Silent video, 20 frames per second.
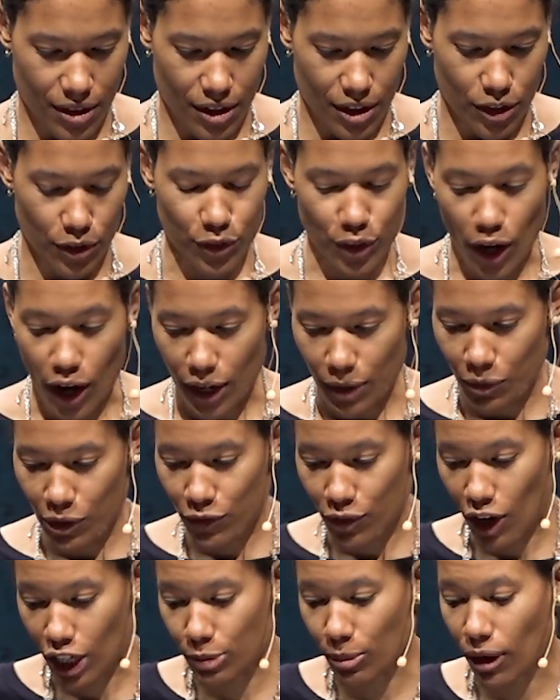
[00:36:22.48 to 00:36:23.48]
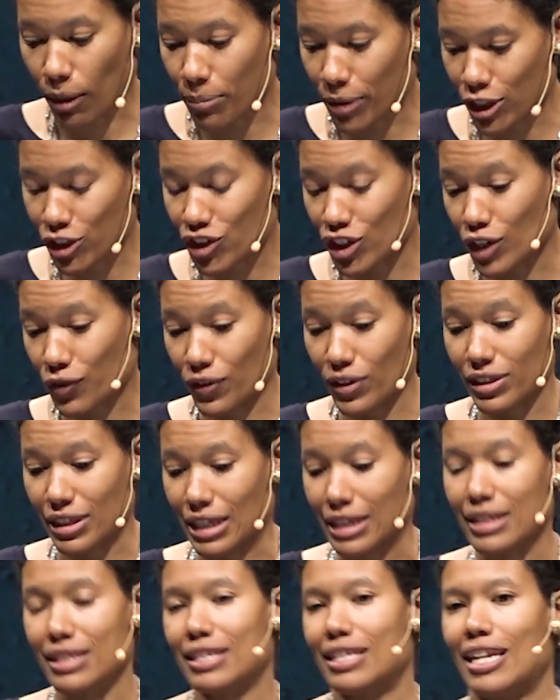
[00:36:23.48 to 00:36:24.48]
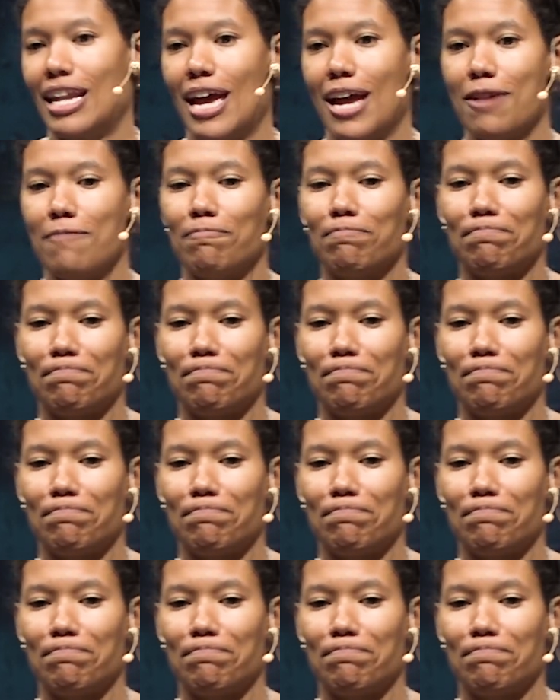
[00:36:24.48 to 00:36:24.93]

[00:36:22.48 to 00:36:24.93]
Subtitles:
We talked about a bunch of different things today.